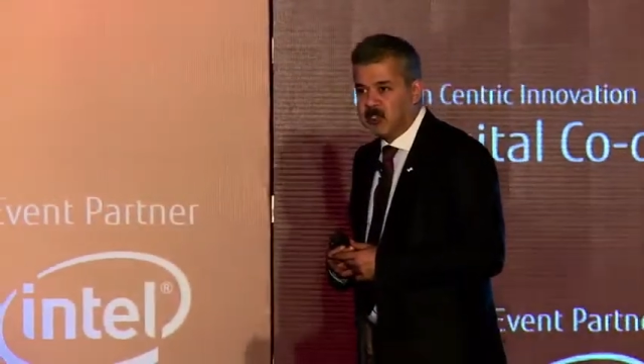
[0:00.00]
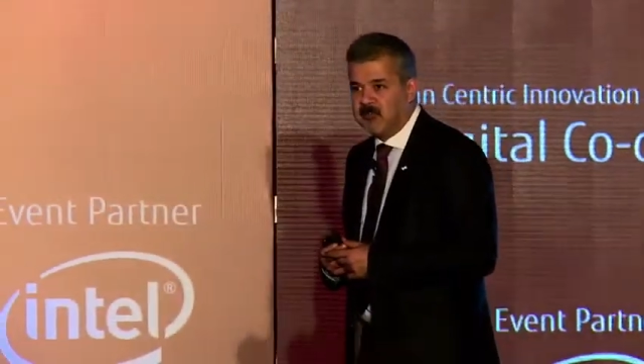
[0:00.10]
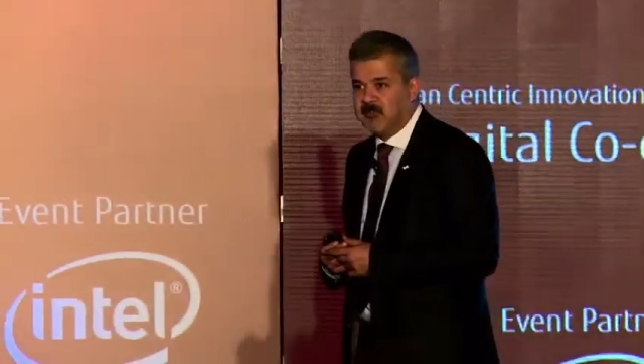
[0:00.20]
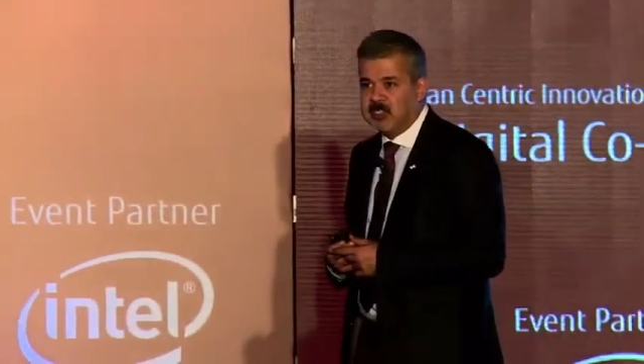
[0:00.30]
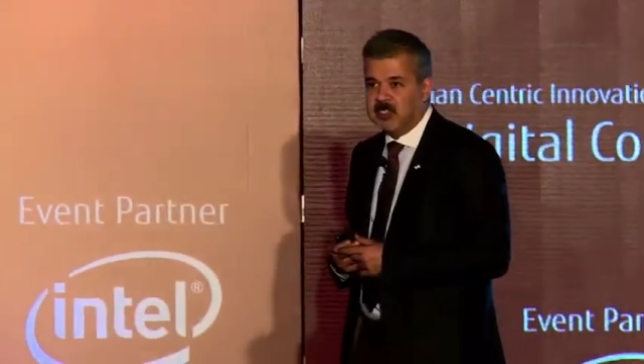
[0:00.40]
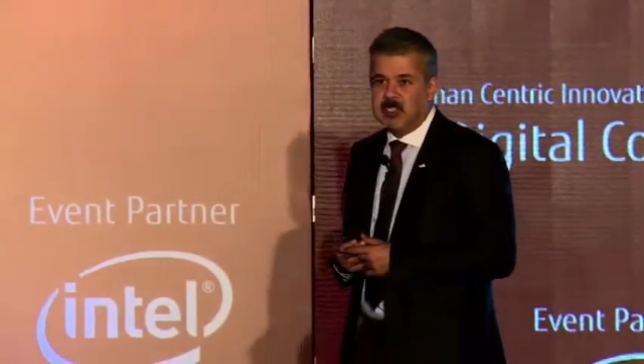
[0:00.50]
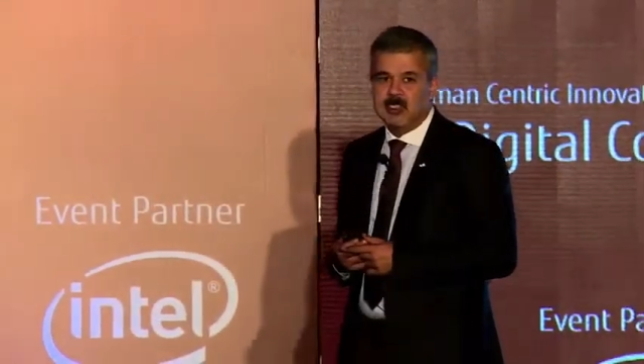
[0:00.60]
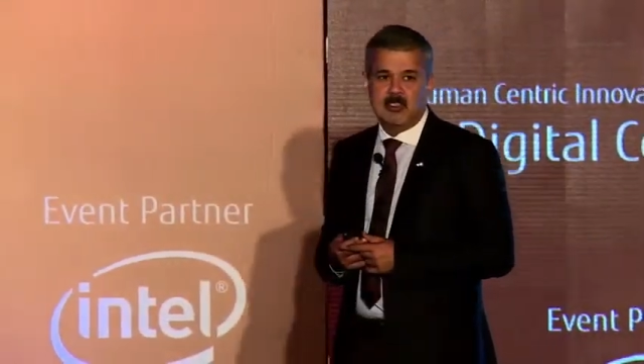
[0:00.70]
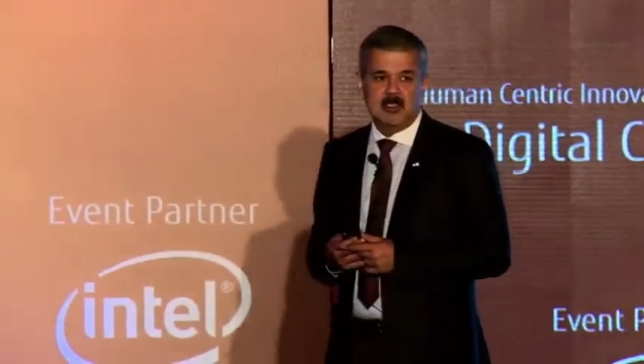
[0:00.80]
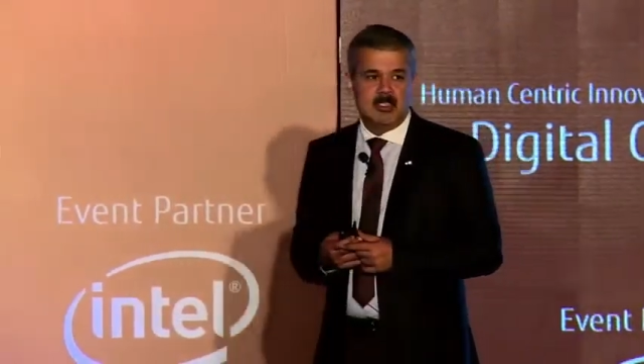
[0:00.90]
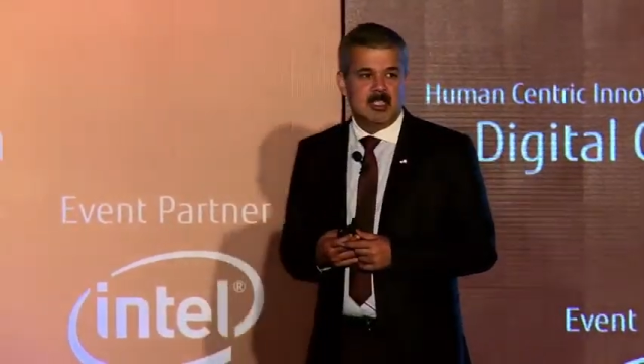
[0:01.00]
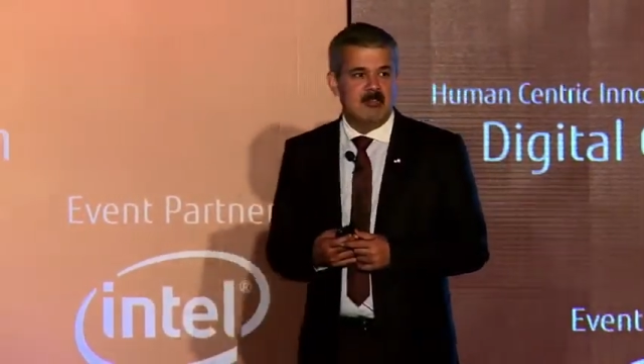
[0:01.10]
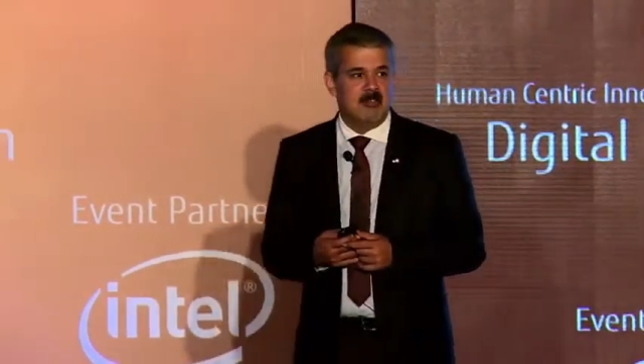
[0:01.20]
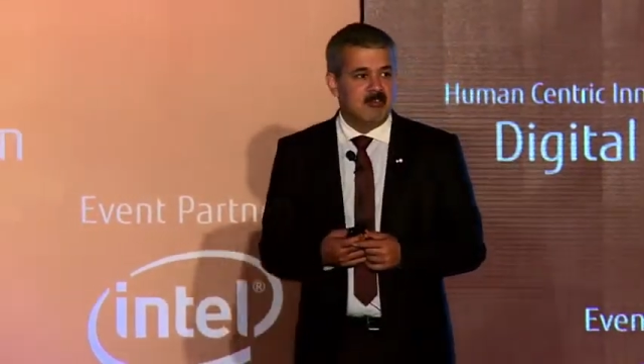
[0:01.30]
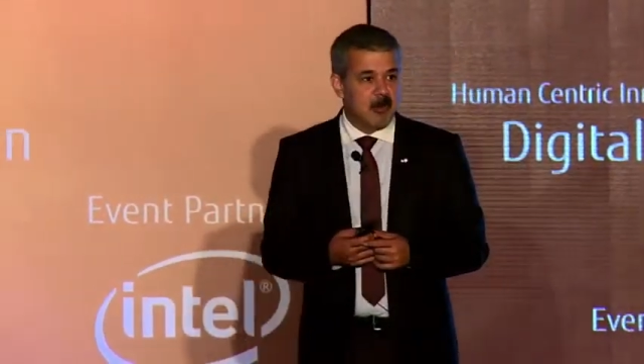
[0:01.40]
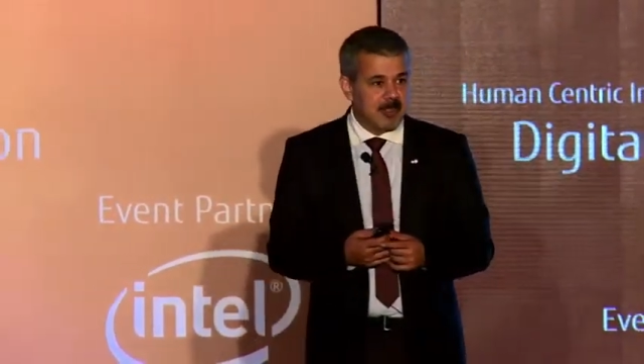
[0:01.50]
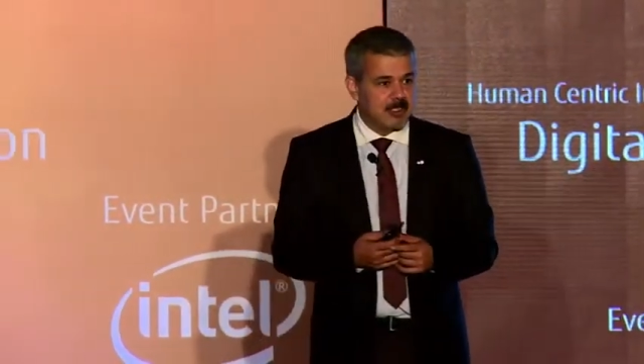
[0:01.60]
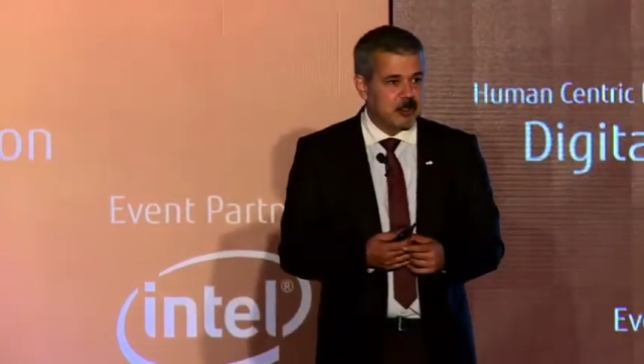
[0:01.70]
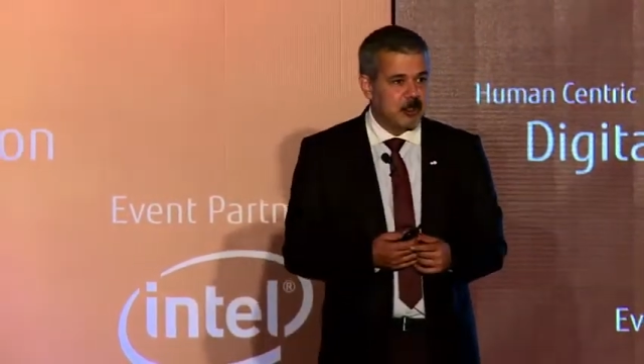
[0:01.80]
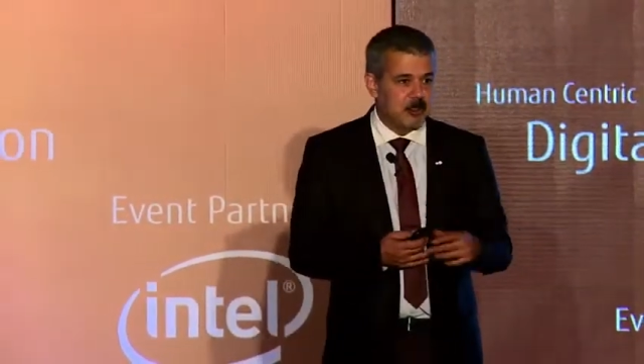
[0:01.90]
of which is delivered from
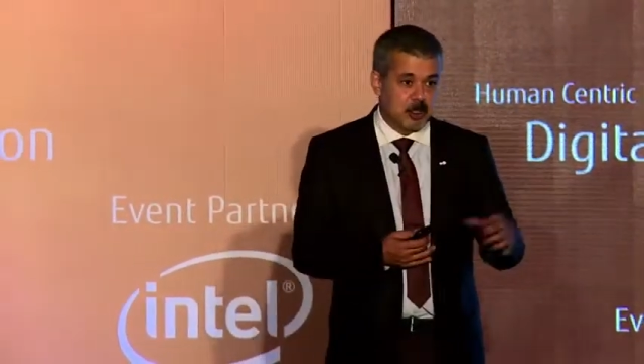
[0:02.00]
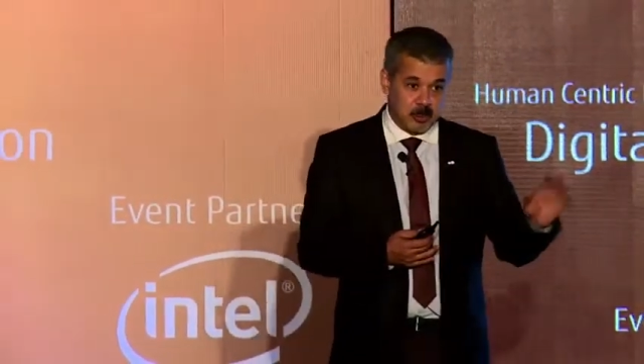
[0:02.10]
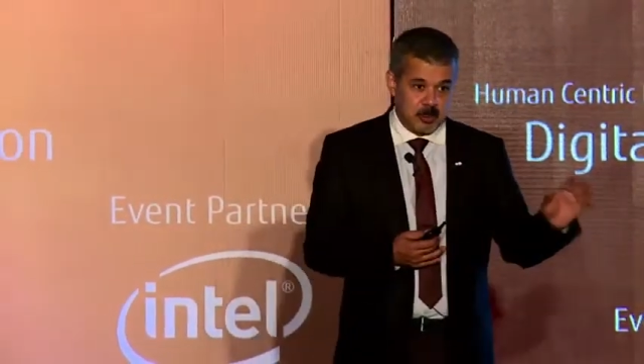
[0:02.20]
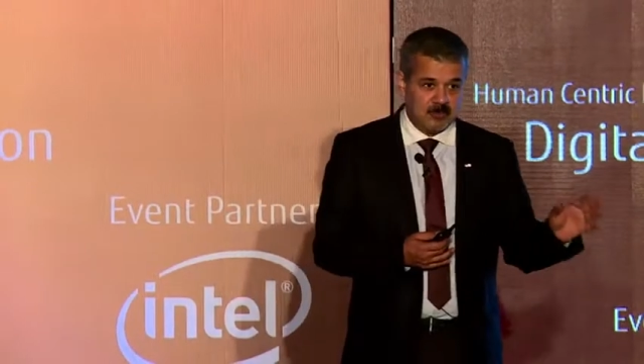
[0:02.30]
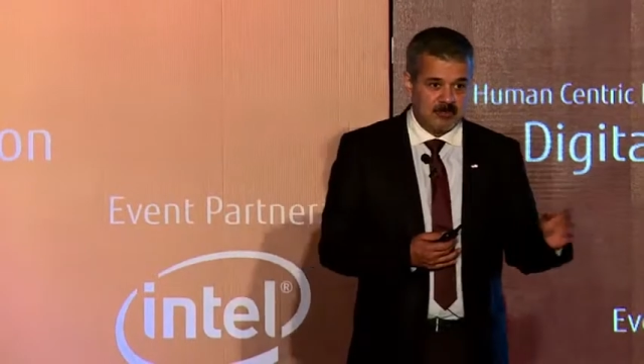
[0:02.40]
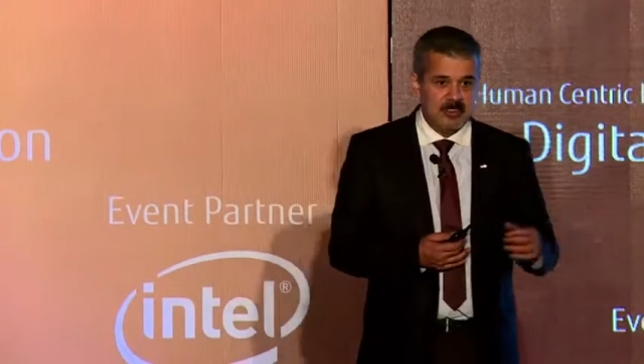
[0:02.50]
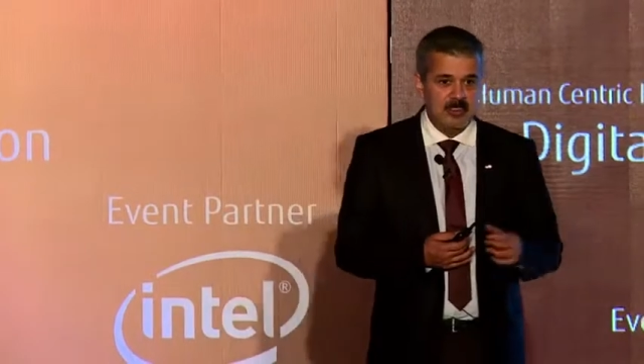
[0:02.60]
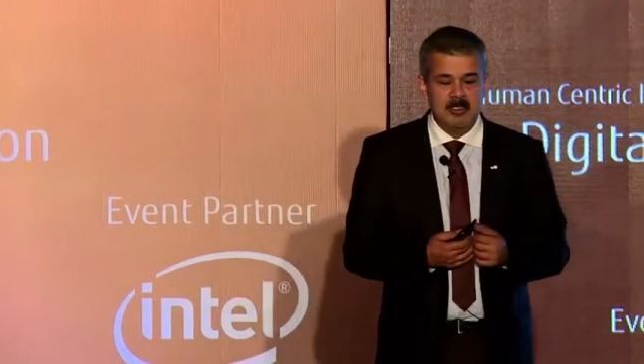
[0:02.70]
Azure, not all of it,